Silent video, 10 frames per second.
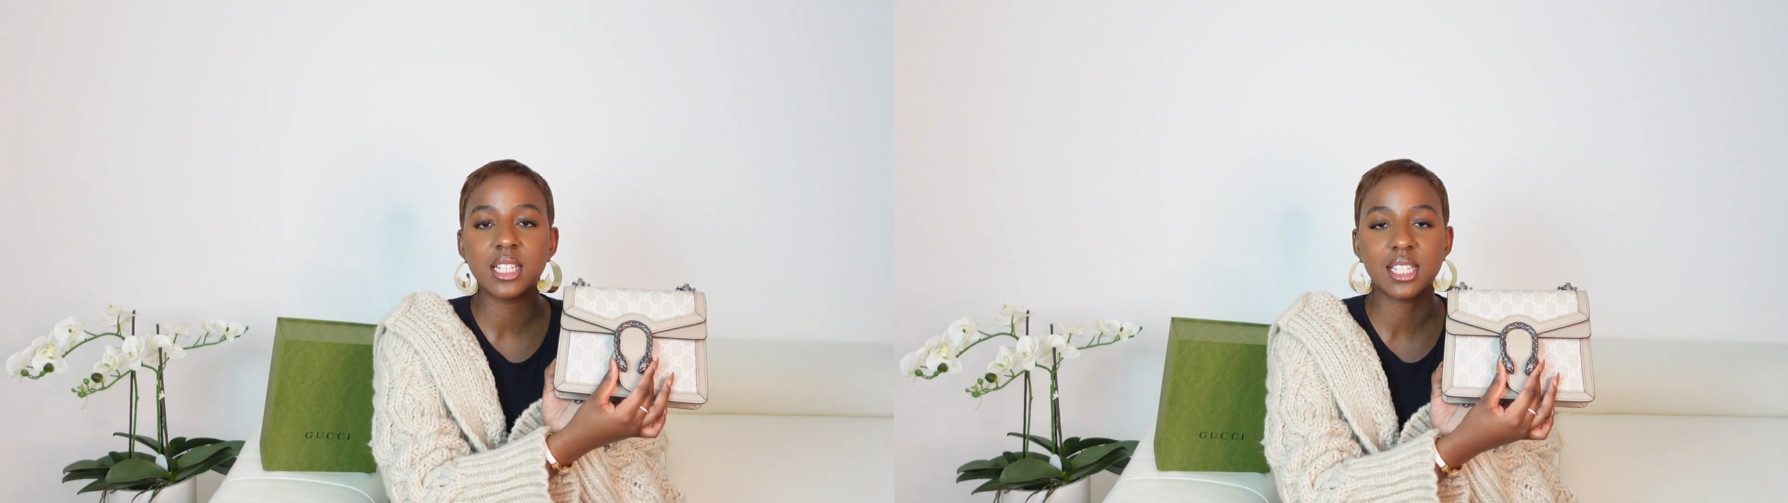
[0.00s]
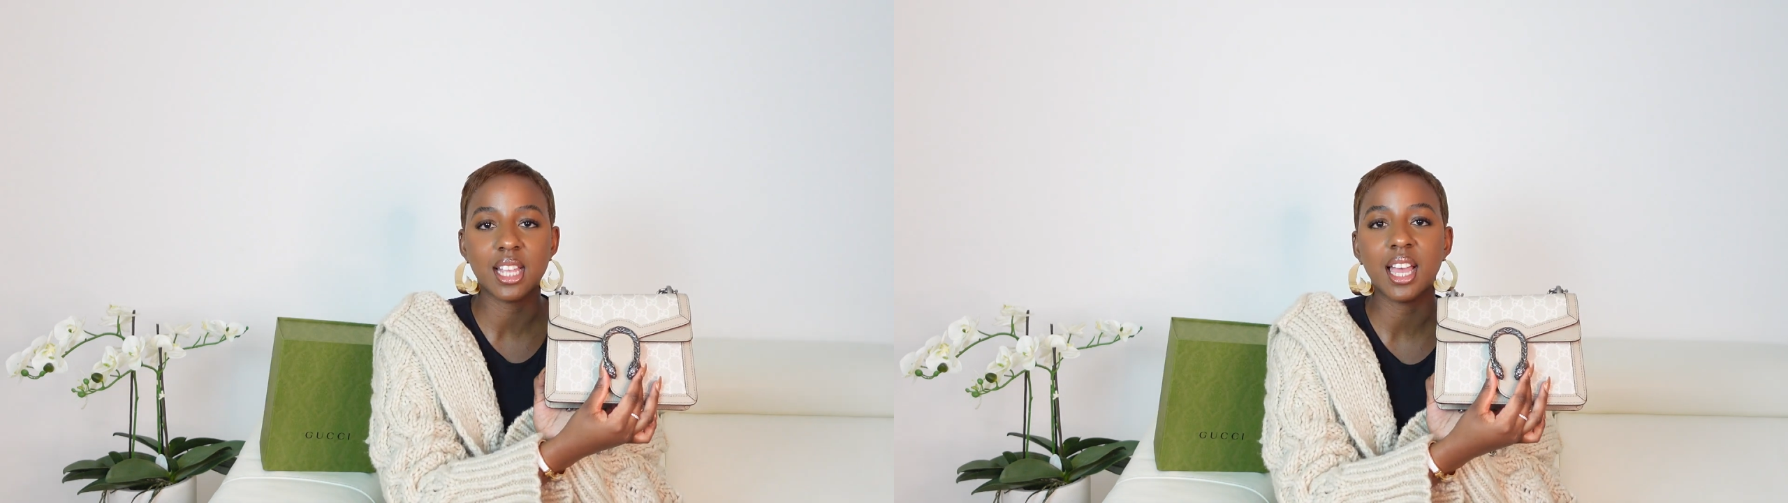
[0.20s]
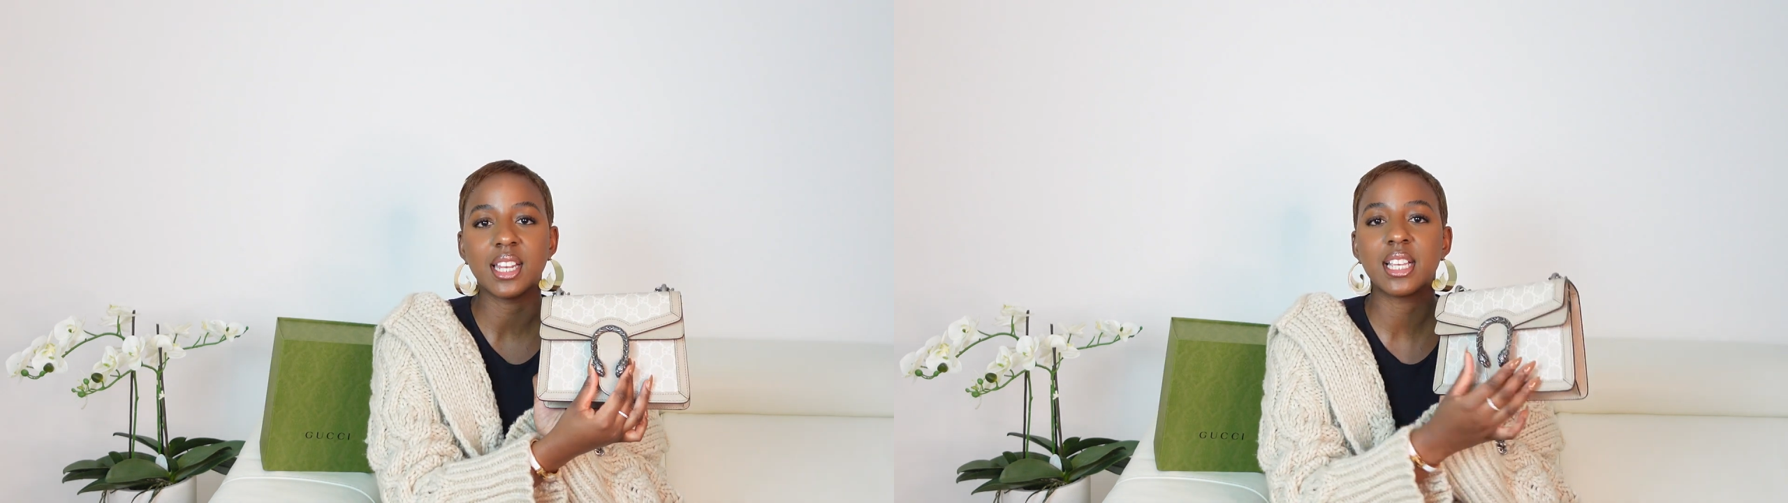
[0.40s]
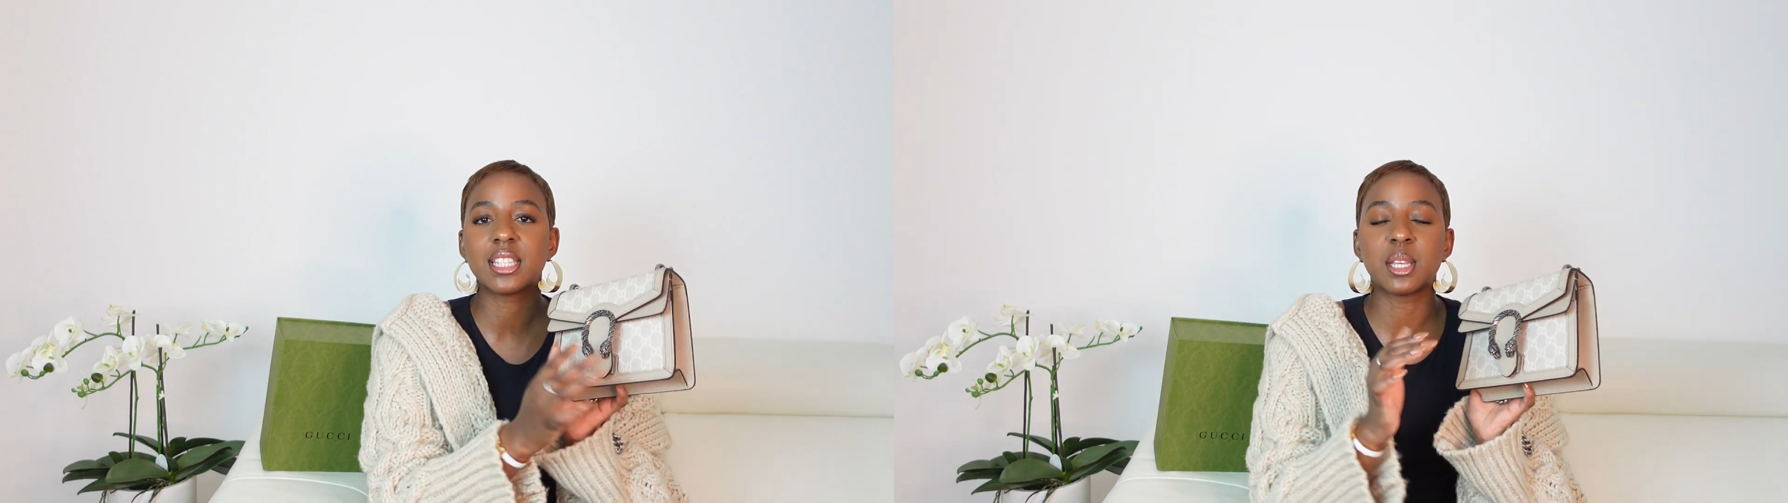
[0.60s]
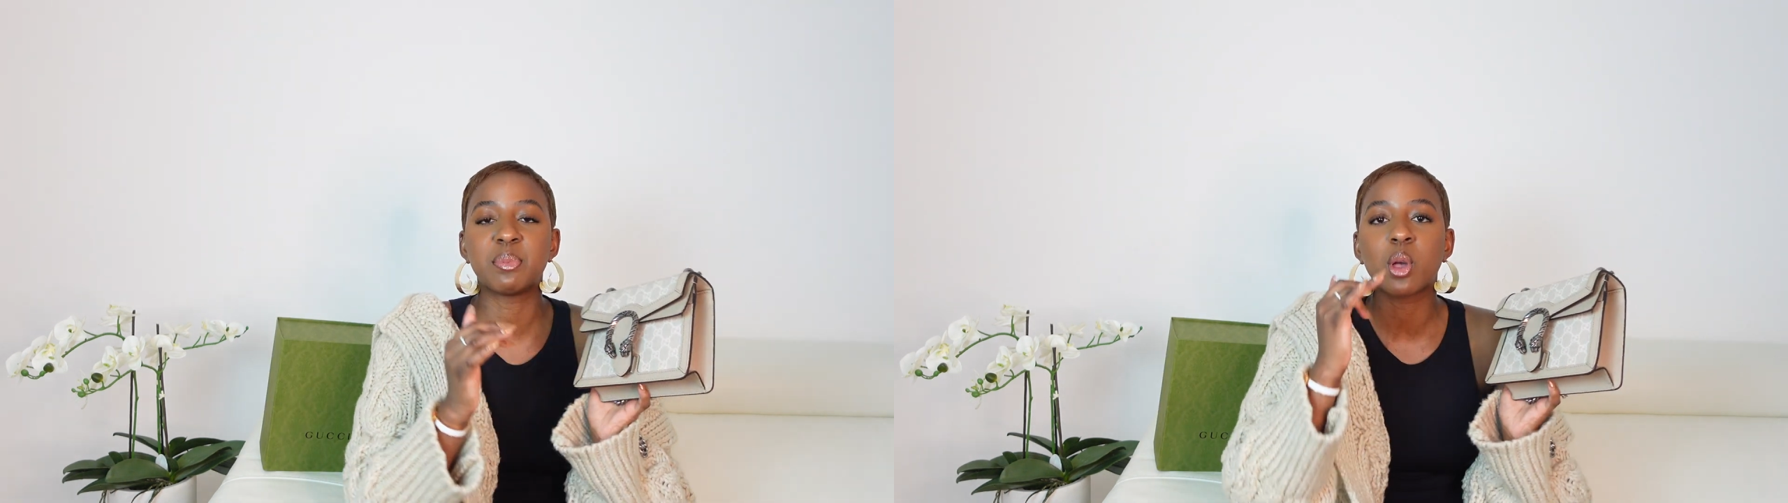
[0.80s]
design
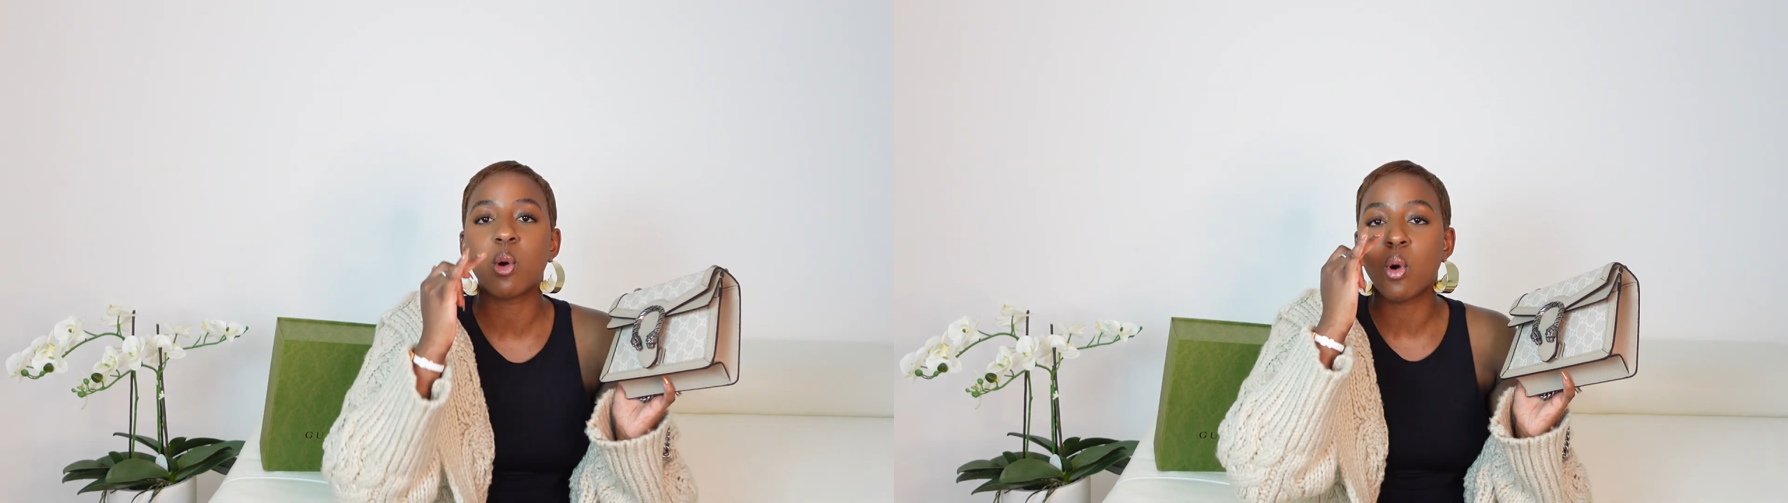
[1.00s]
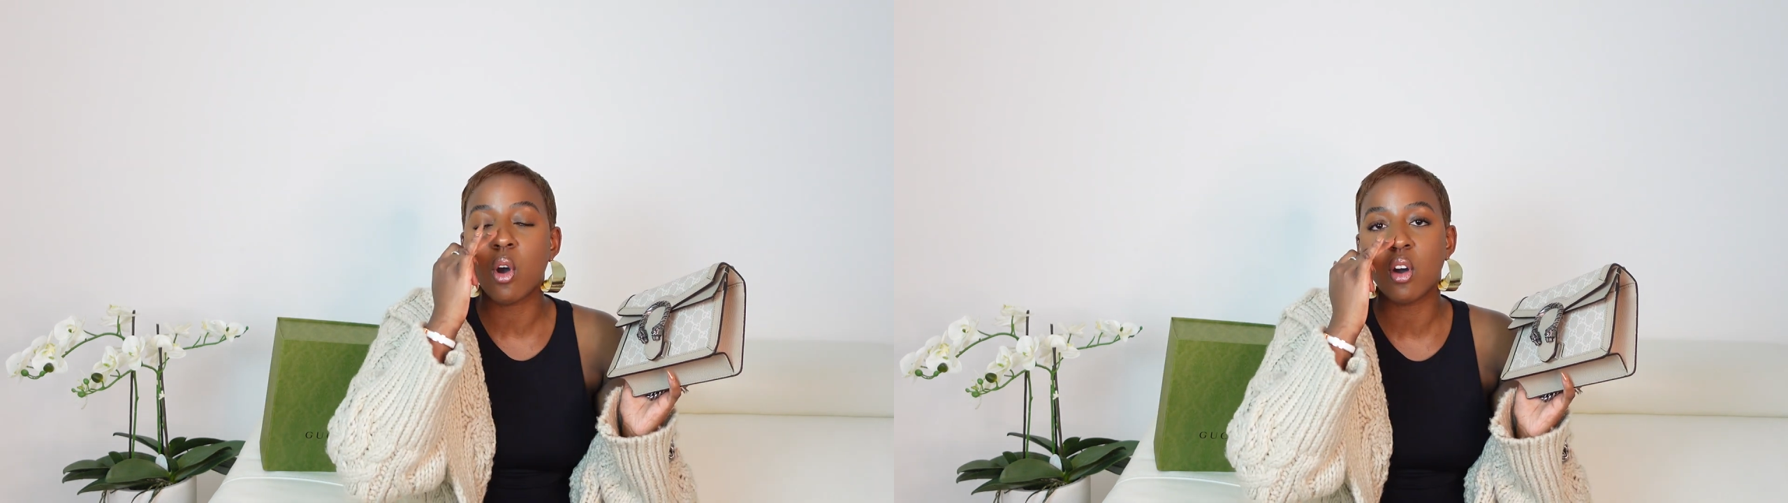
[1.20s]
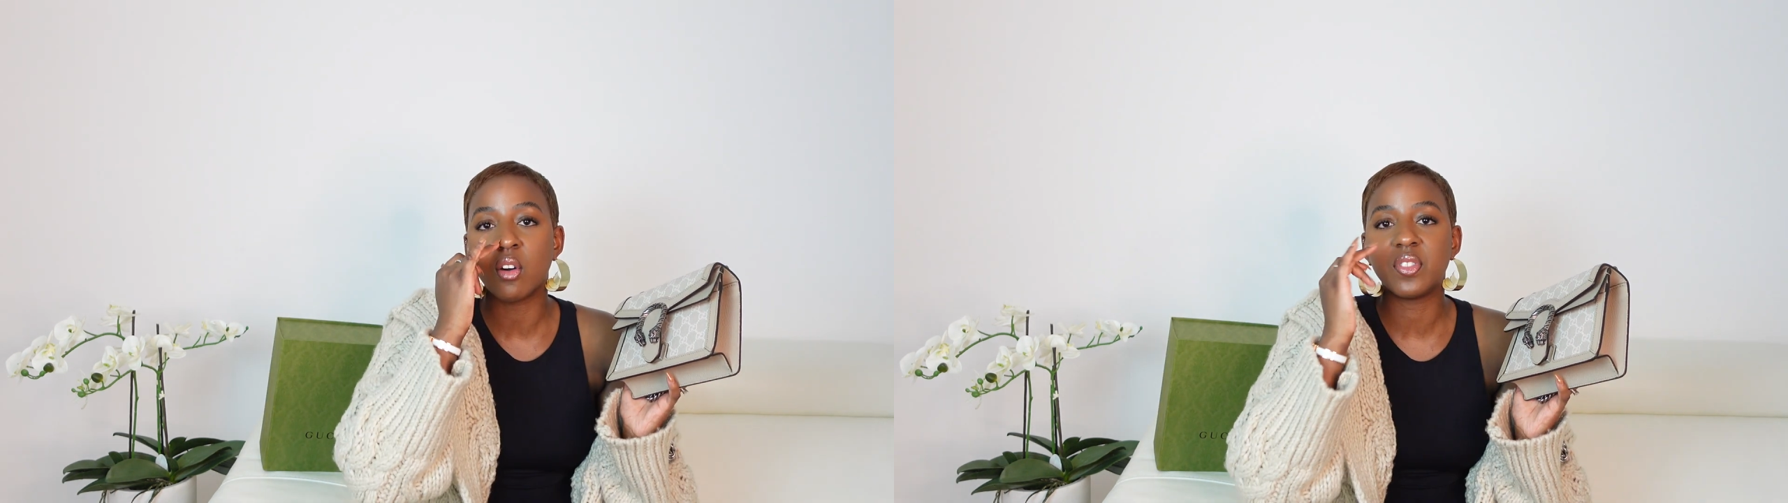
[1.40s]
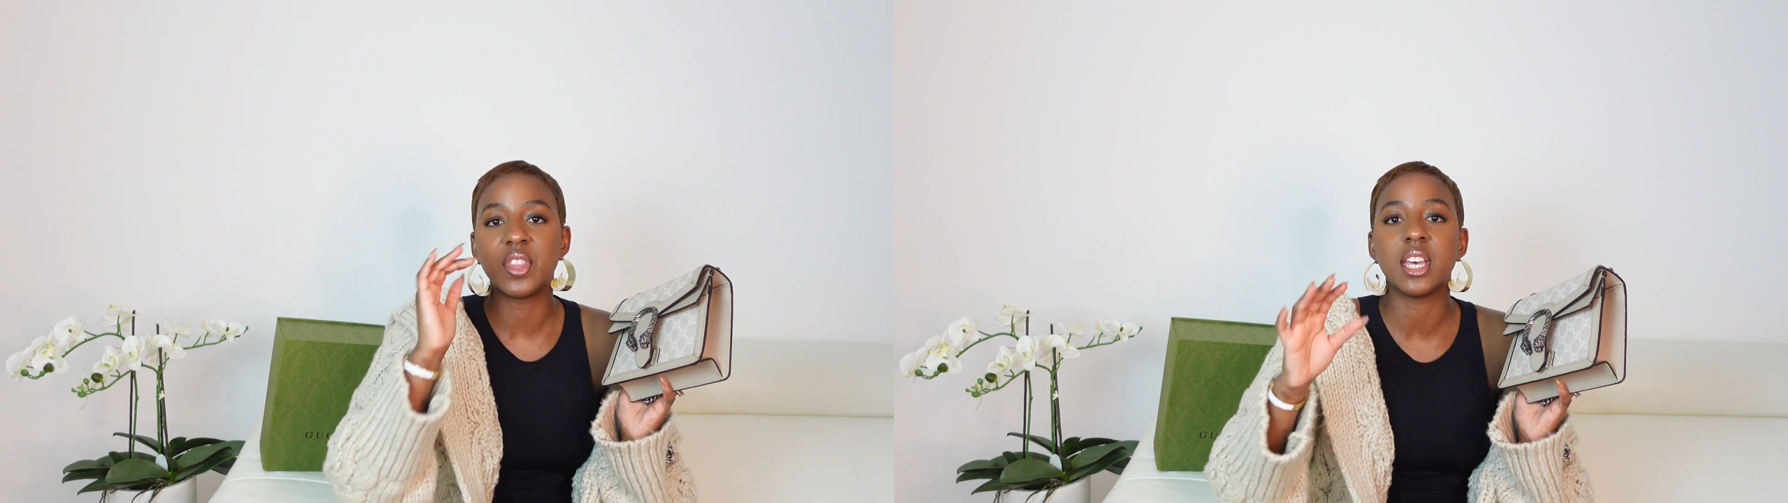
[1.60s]
is typical of